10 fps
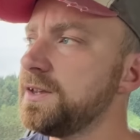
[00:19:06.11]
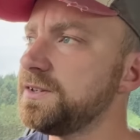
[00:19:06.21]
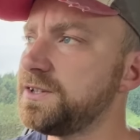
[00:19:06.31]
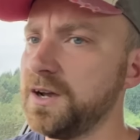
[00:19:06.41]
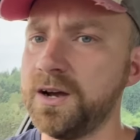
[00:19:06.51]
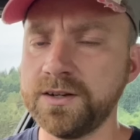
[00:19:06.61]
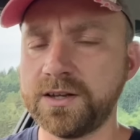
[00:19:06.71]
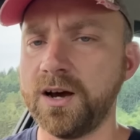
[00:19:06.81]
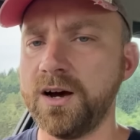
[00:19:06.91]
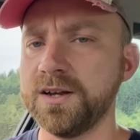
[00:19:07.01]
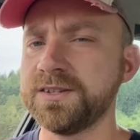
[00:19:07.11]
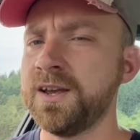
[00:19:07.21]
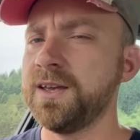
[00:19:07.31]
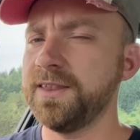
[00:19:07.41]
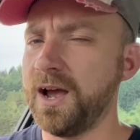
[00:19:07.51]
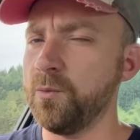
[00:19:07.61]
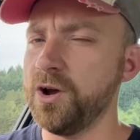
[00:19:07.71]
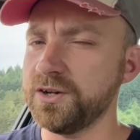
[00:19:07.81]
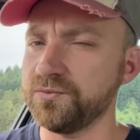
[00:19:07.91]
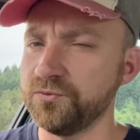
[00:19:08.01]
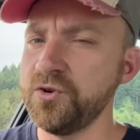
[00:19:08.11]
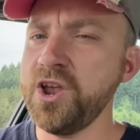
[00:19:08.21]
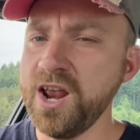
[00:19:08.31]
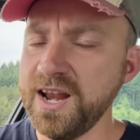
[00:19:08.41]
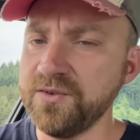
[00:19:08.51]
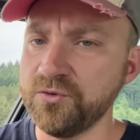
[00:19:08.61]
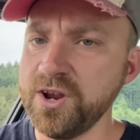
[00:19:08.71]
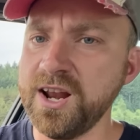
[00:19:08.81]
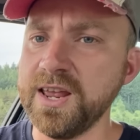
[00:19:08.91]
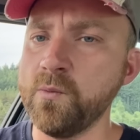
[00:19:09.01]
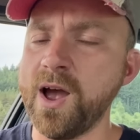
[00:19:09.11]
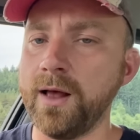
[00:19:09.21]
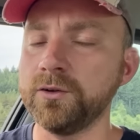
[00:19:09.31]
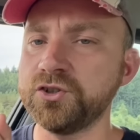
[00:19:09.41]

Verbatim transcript: Certain cars that works really, really well.